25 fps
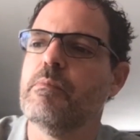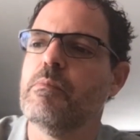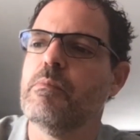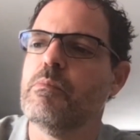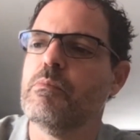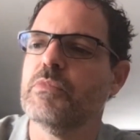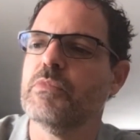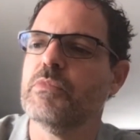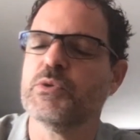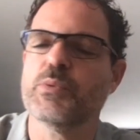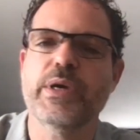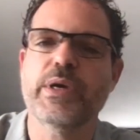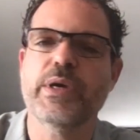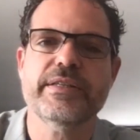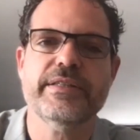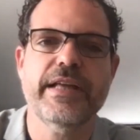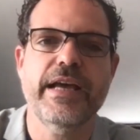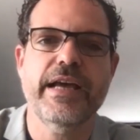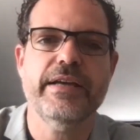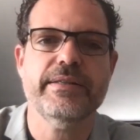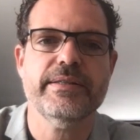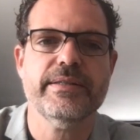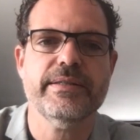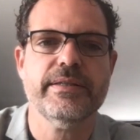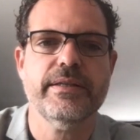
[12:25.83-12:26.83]
swing
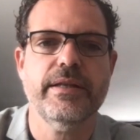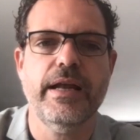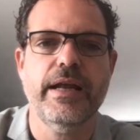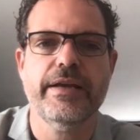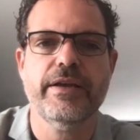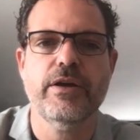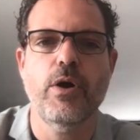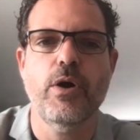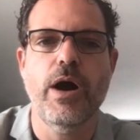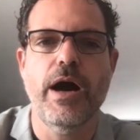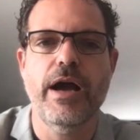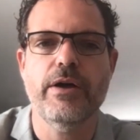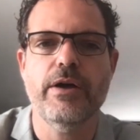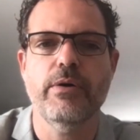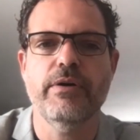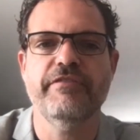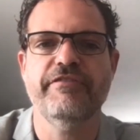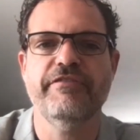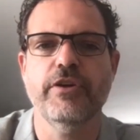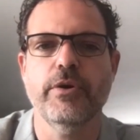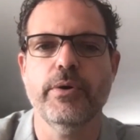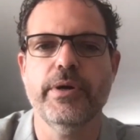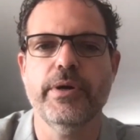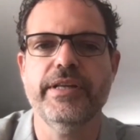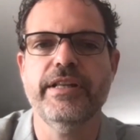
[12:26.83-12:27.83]
states like Ohio and
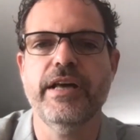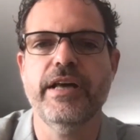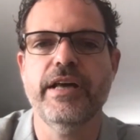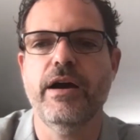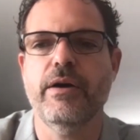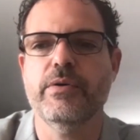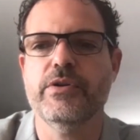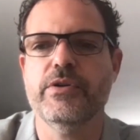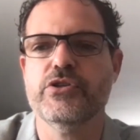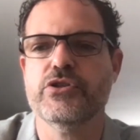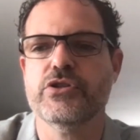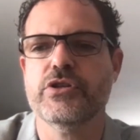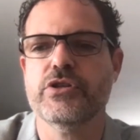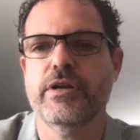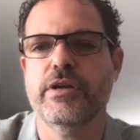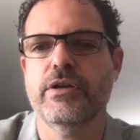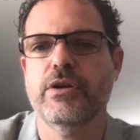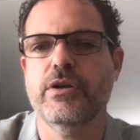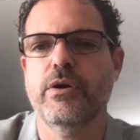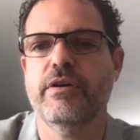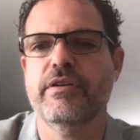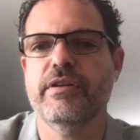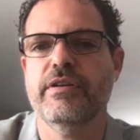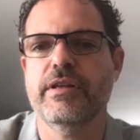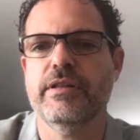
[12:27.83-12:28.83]
Florida, which,
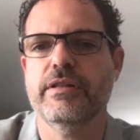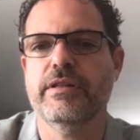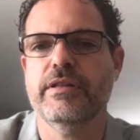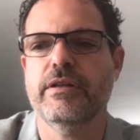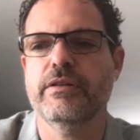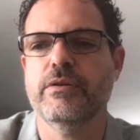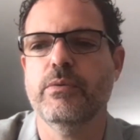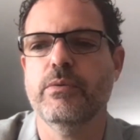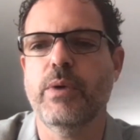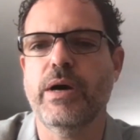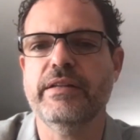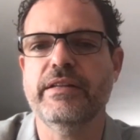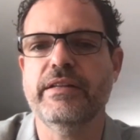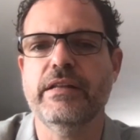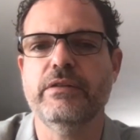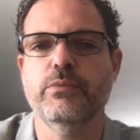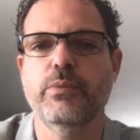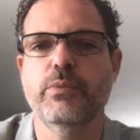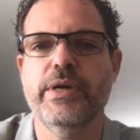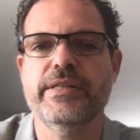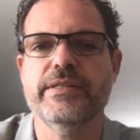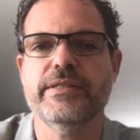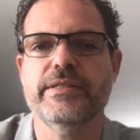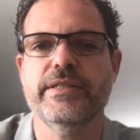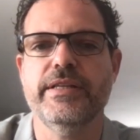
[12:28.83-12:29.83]
the one that
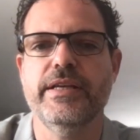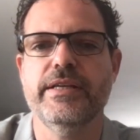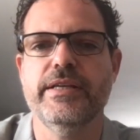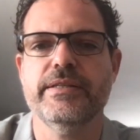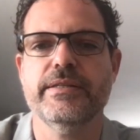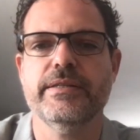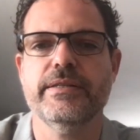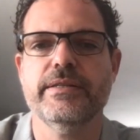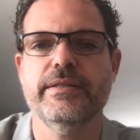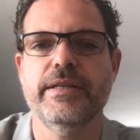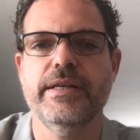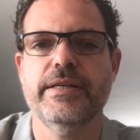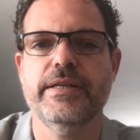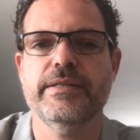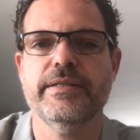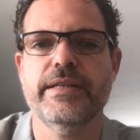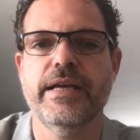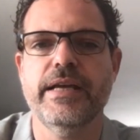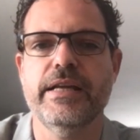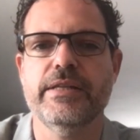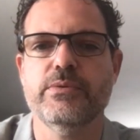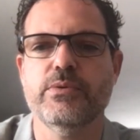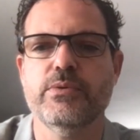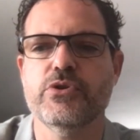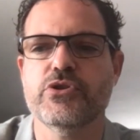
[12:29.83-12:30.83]
wins these
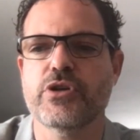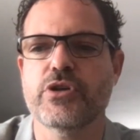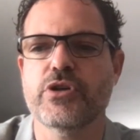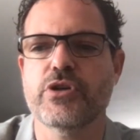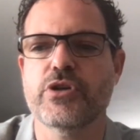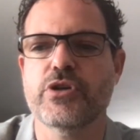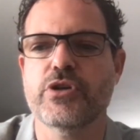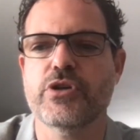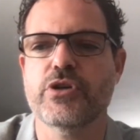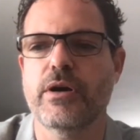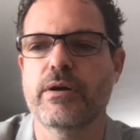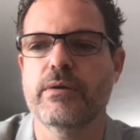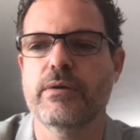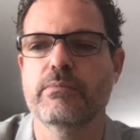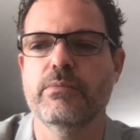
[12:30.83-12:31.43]
states, which are